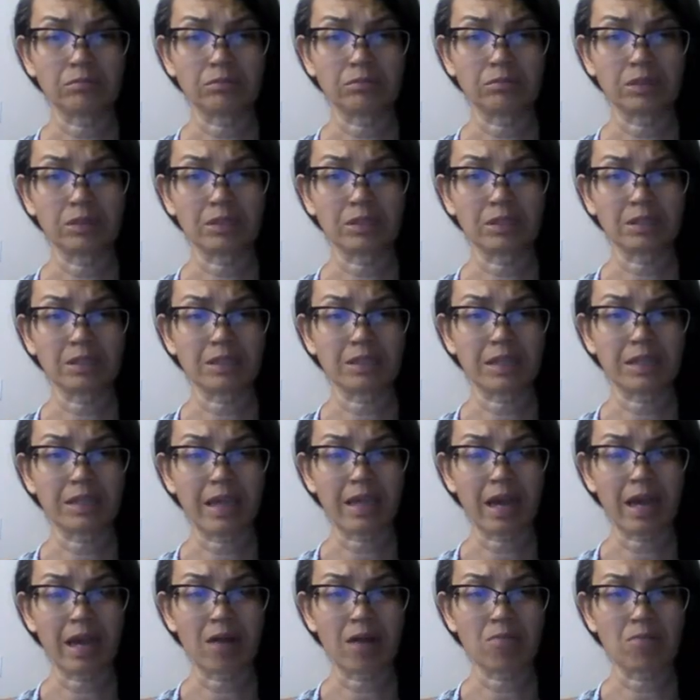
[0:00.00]
doesn't say
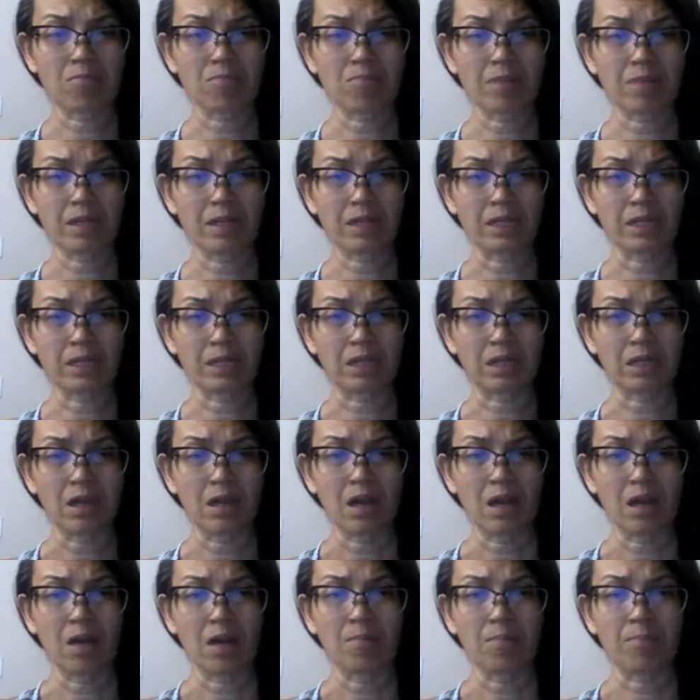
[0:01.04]
how many,
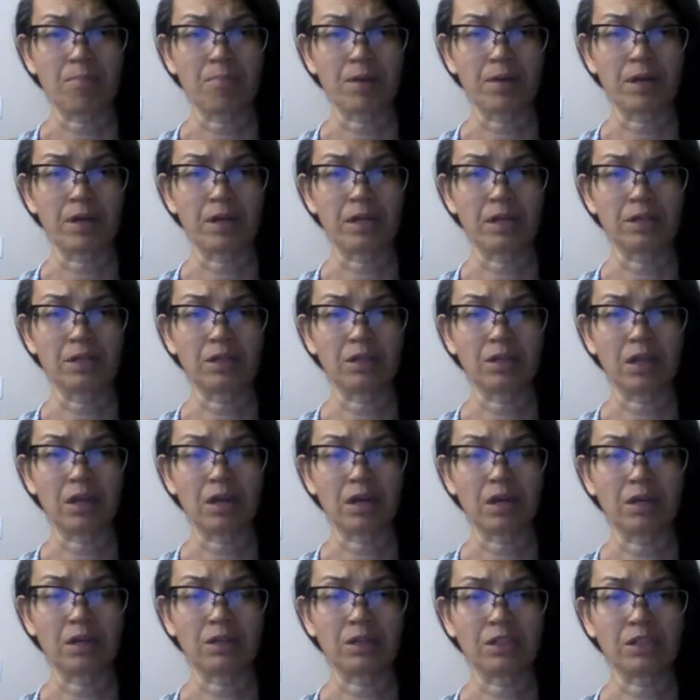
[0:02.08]
but
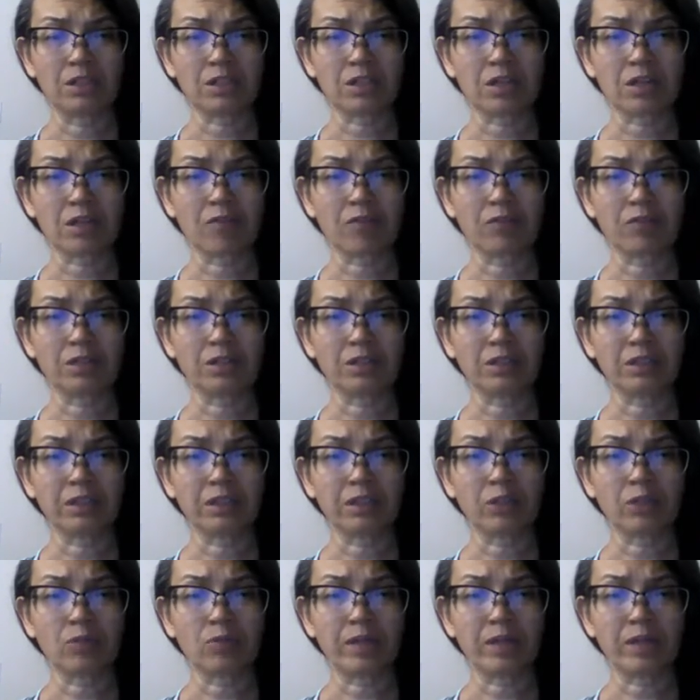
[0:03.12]
uh, discovering the
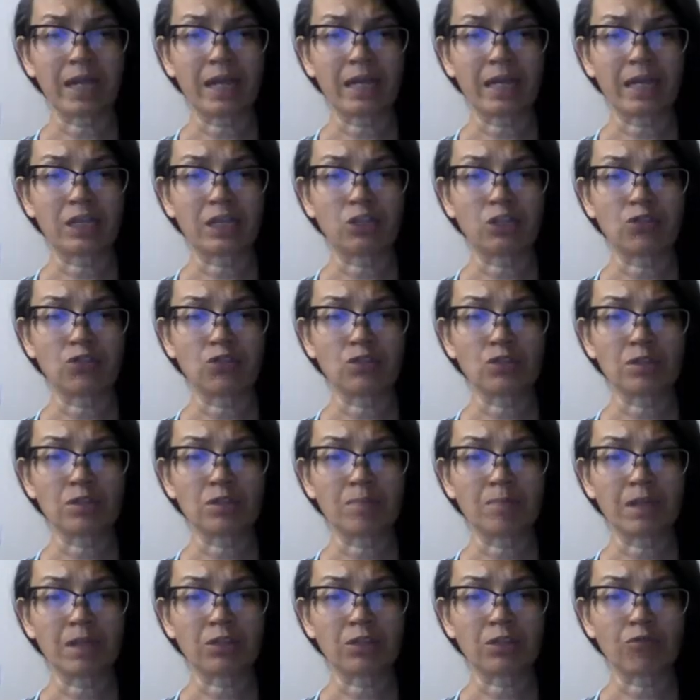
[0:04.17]
liquid egg used to
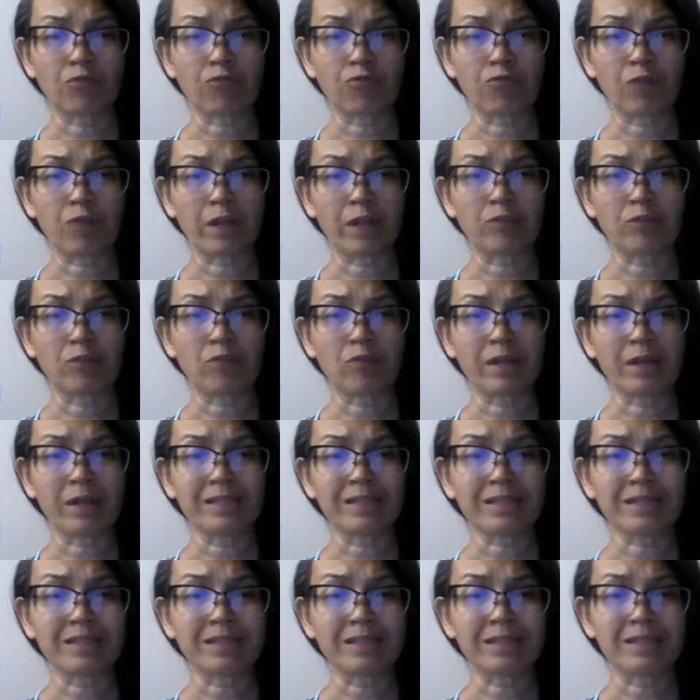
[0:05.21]
make the fried rice
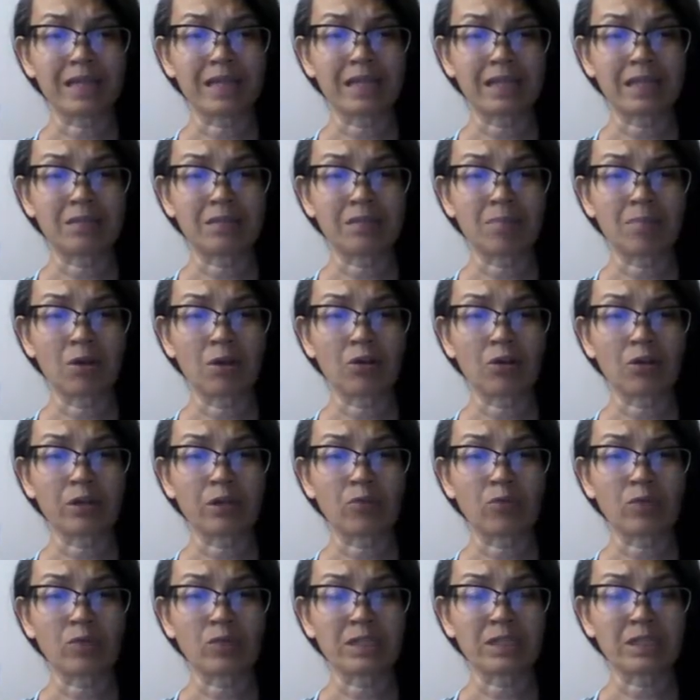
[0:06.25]
contained milk and
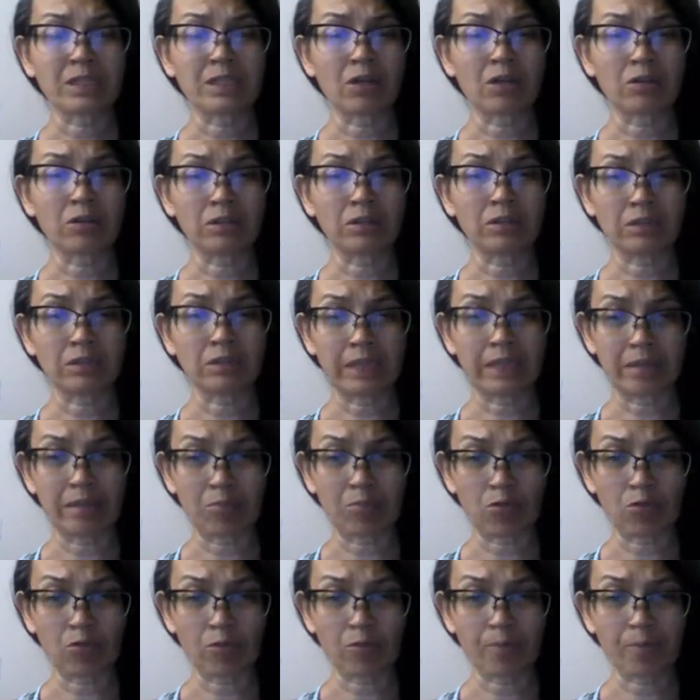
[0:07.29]
it wasn't on the
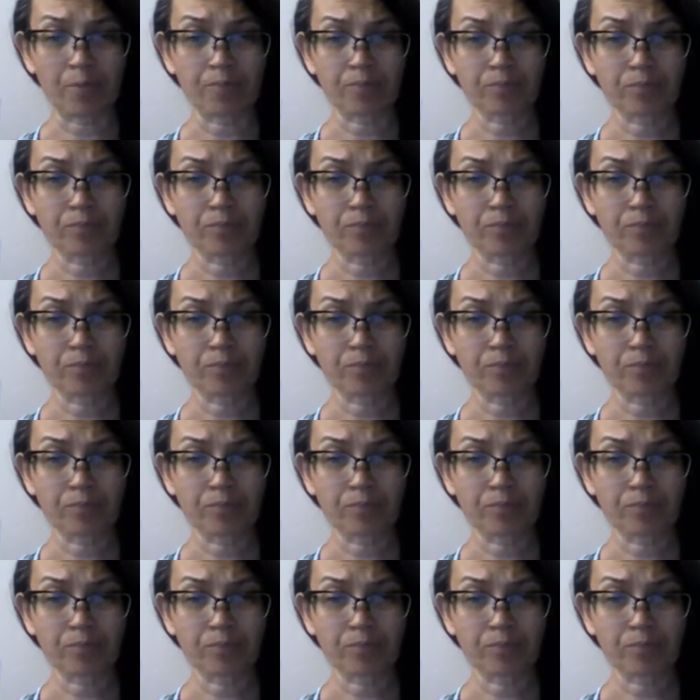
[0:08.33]
label.